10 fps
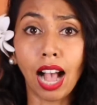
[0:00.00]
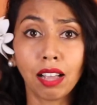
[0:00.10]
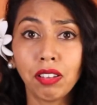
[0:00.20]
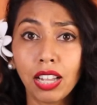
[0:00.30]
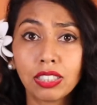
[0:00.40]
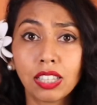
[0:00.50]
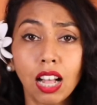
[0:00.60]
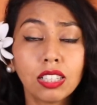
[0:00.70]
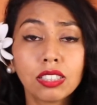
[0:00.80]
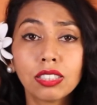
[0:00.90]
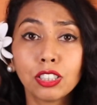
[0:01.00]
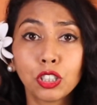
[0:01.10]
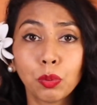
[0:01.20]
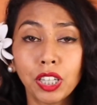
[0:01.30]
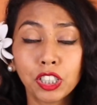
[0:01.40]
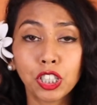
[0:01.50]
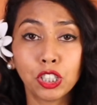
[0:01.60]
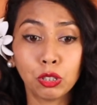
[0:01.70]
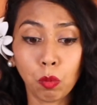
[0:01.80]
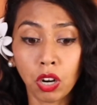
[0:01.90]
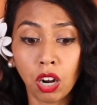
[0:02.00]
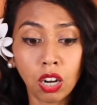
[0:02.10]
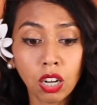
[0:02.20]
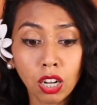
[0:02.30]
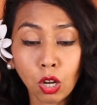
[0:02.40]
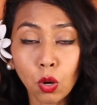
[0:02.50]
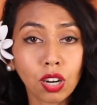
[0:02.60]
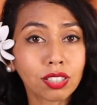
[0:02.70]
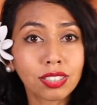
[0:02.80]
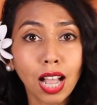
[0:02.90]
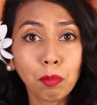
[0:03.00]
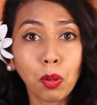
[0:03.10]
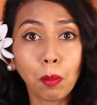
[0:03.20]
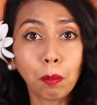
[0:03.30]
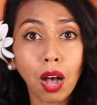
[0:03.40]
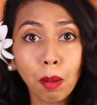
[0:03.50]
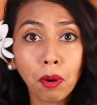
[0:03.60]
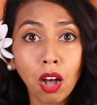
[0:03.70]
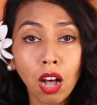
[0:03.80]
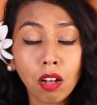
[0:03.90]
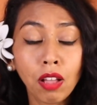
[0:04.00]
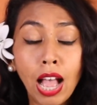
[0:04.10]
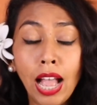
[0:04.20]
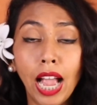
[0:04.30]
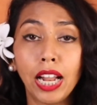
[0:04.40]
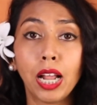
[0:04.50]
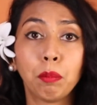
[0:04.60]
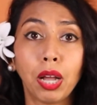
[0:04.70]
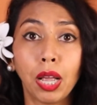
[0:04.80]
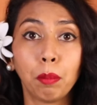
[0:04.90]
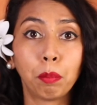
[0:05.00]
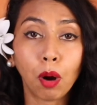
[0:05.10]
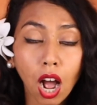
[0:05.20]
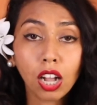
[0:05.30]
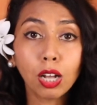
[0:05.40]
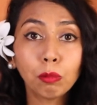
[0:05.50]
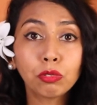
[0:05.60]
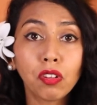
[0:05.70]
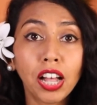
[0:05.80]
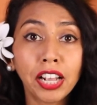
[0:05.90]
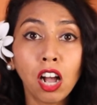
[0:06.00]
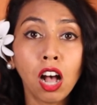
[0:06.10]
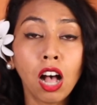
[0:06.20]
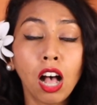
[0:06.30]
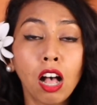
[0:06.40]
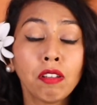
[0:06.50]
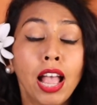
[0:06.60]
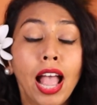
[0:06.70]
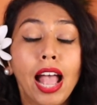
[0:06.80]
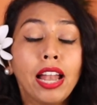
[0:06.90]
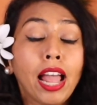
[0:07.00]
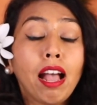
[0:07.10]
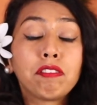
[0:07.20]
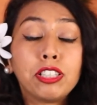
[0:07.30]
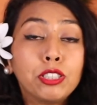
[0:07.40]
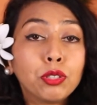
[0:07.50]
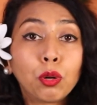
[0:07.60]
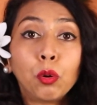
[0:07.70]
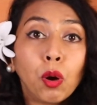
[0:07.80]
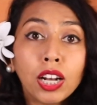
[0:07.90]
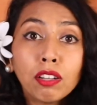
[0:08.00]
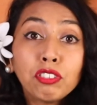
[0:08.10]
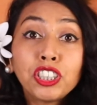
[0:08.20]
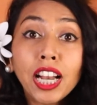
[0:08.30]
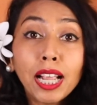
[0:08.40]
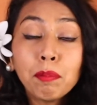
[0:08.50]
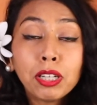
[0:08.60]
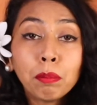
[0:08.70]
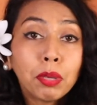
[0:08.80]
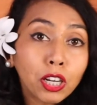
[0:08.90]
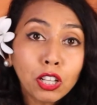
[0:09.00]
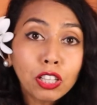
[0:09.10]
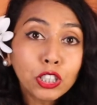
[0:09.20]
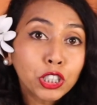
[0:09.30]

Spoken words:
I've had tons of situations where a hook or a snap will pop off and my bra comes flying off and I have to do the run of shame in the middle of the